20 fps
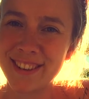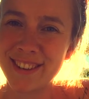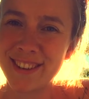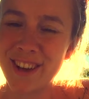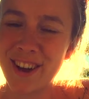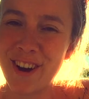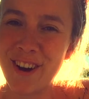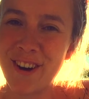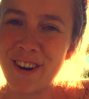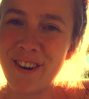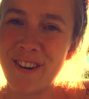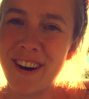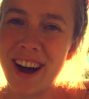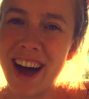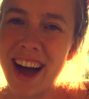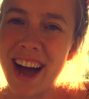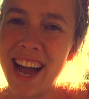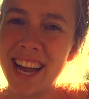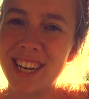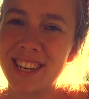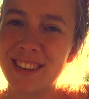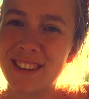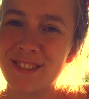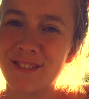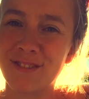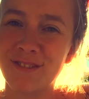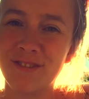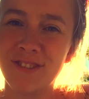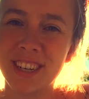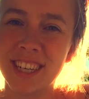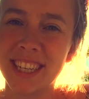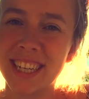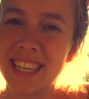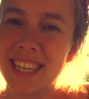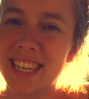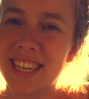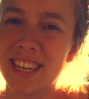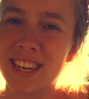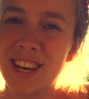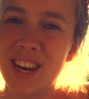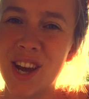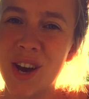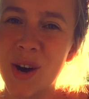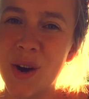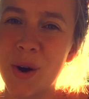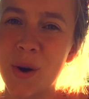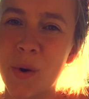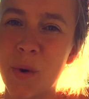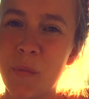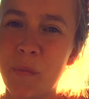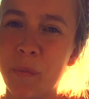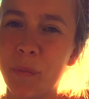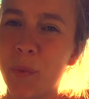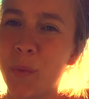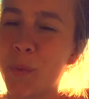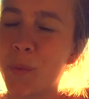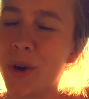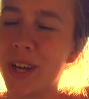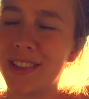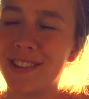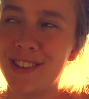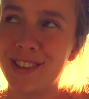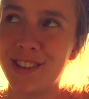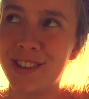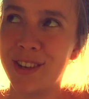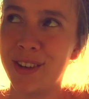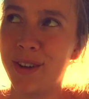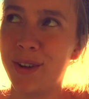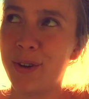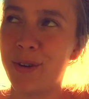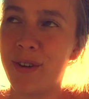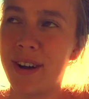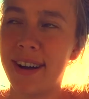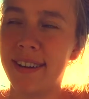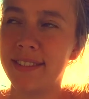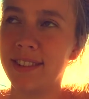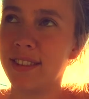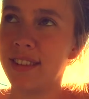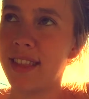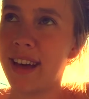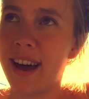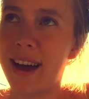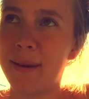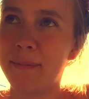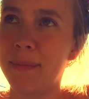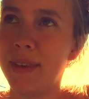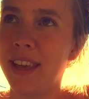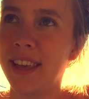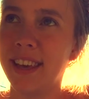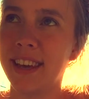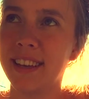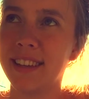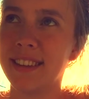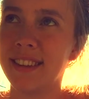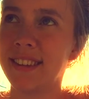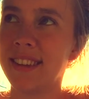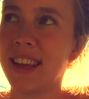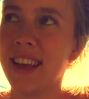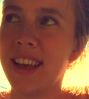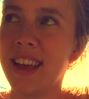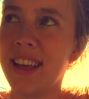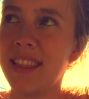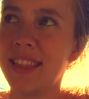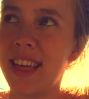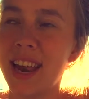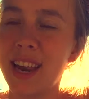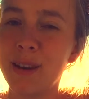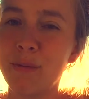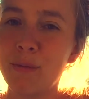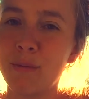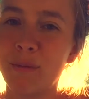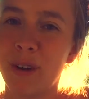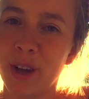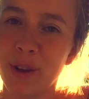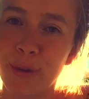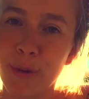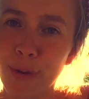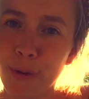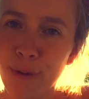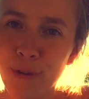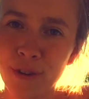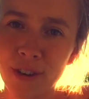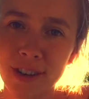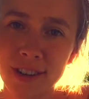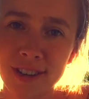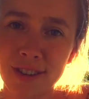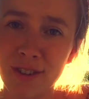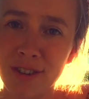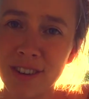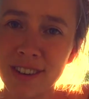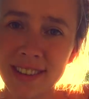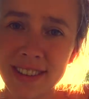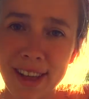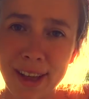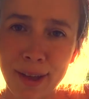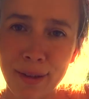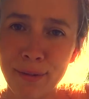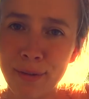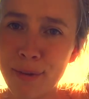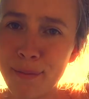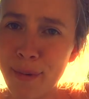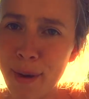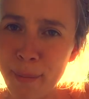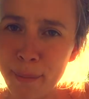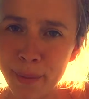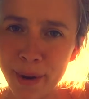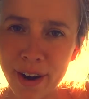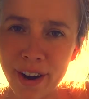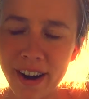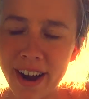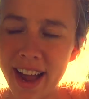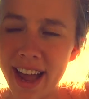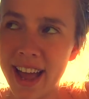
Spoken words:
So I just really didn't know what to do after that, because that had been my goal for as long as I can remember.